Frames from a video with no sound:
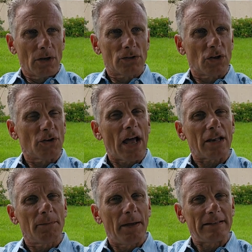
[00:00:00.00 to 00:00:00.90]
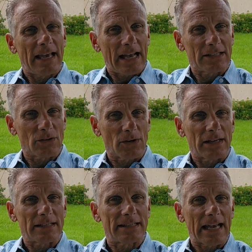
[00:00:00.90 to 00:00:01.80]
So you're not going to pay taxes on
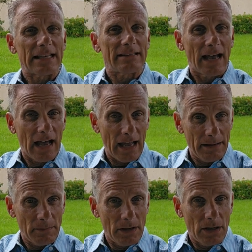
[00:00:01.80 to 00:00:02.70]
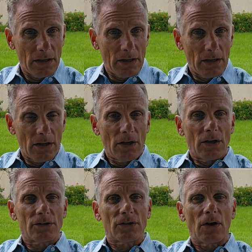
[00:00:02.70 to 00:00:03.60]
it a second time.
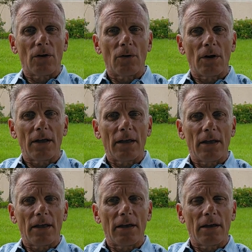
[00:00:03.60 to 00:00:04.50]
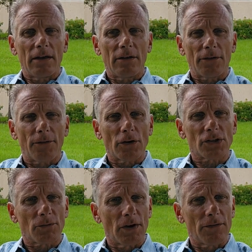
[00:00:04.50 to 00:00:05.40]
So your
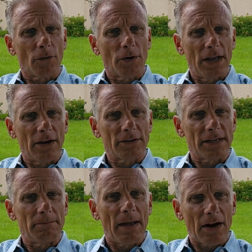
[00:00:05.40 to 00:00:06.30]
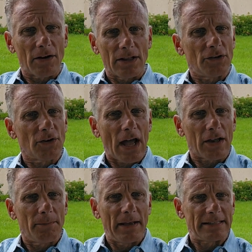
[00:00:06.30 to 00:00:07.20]
first 3 or 4 years in Maryland, you're not
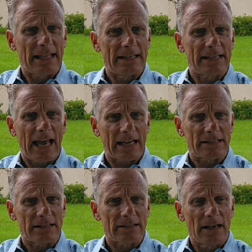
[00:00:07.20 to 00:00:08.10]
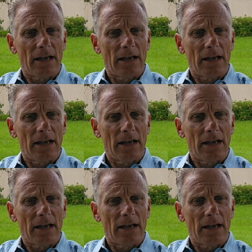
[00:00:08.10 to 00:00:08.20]
going to pay state taxes